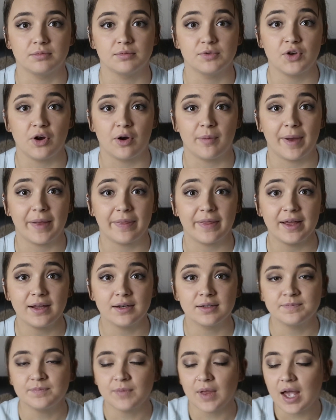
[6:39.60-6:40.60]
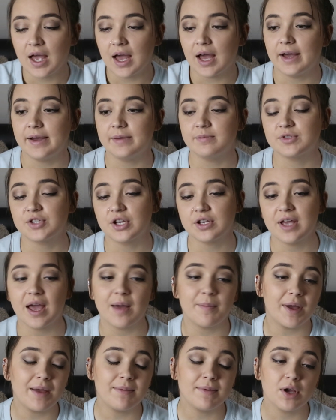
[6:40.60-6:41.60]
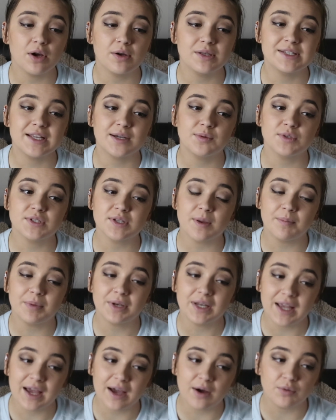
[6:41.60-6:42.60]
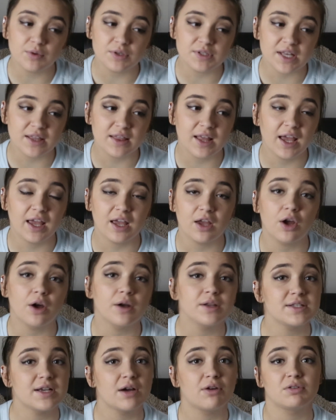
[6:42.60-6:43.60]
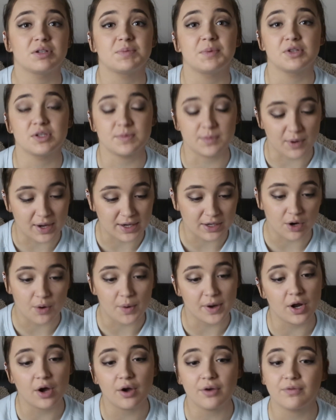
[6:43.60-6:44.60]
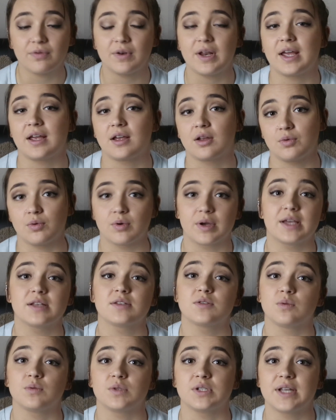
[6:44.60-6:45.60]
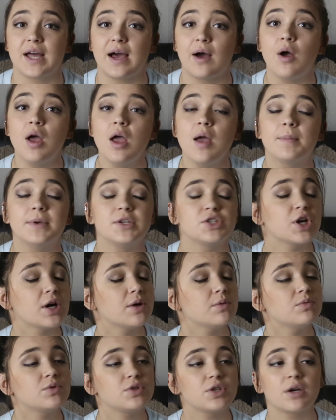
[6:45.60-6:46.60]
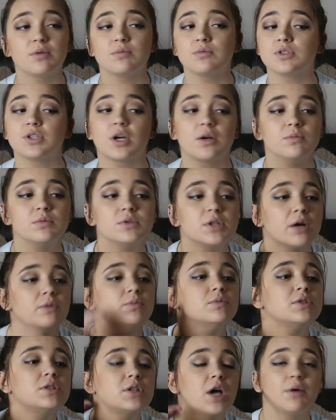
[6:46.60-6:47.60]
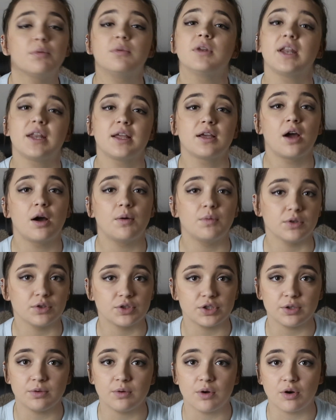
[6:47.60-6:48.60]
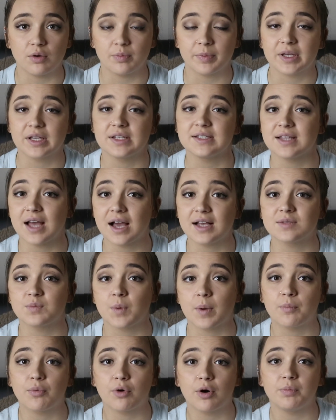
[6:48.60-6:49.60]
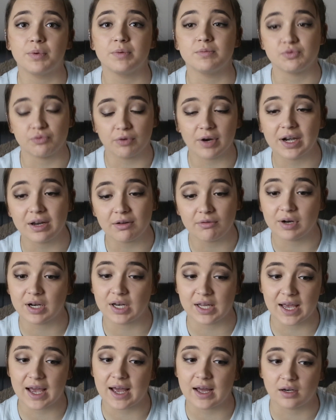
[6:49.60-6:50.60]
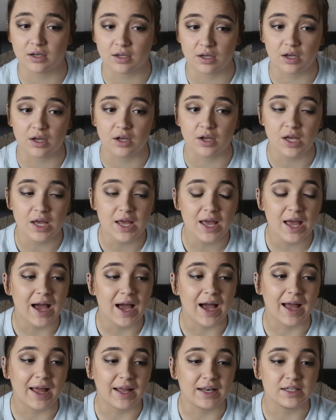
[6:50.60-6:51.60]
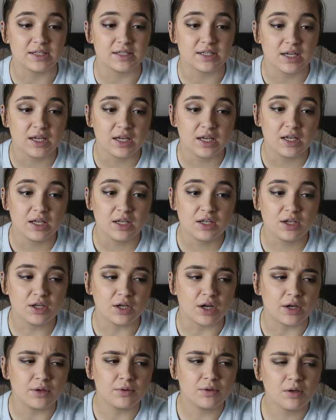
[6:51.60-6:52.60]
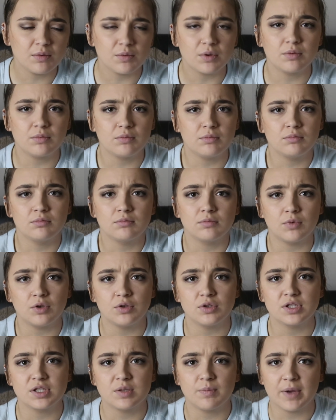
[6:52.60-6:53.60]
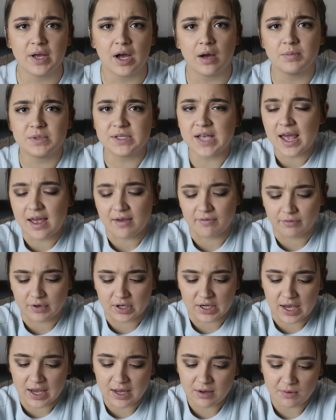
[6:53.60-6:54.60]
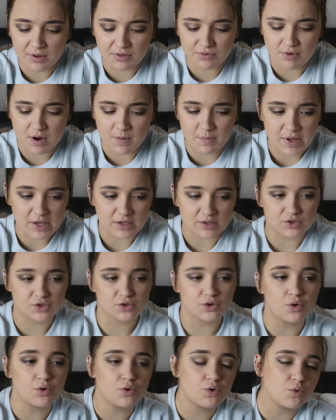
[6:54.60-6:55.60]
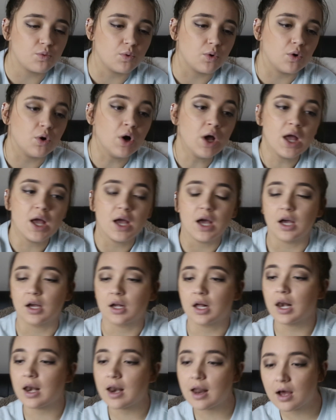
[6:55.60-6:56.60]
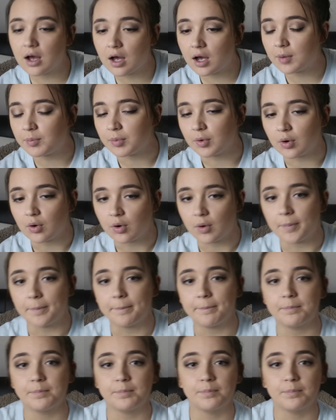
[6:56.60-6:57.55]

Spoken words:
sorry about that. So yeah, maybe go and tell somebody else, and they can go and tell a responsible adult, and hopefully it can all get sorted out. But don't let it go on too long, because that's when problems really can occur. And you know, no one wants to be upset every day, whether it be at school or a club or